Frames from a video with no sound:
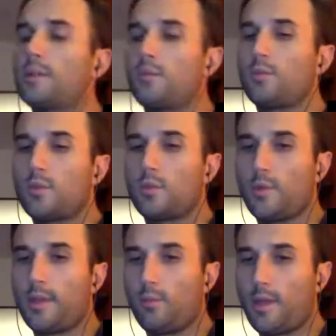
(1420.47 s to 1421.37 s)
so
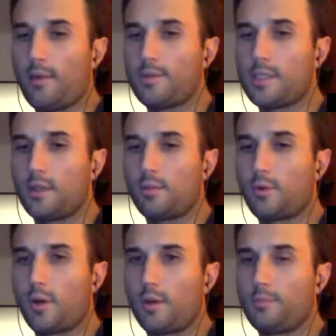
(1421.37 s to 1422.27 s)
we have a
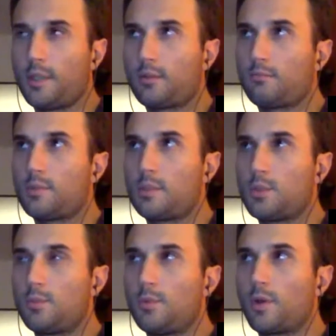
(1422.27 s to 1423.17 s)
Singapore hub that
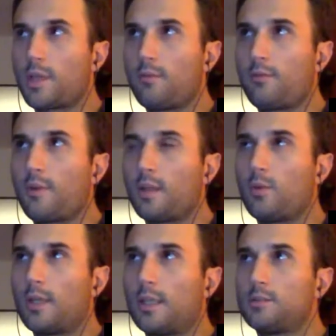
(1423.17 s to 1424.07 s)
seems to be working fairly
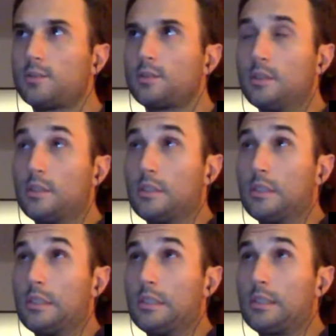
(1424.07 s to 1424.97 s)
well.
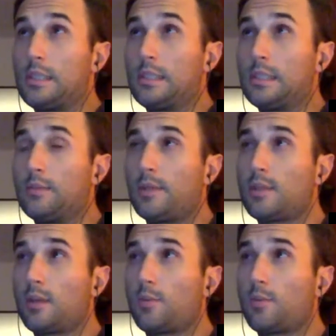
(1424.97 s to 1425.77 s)
When I talked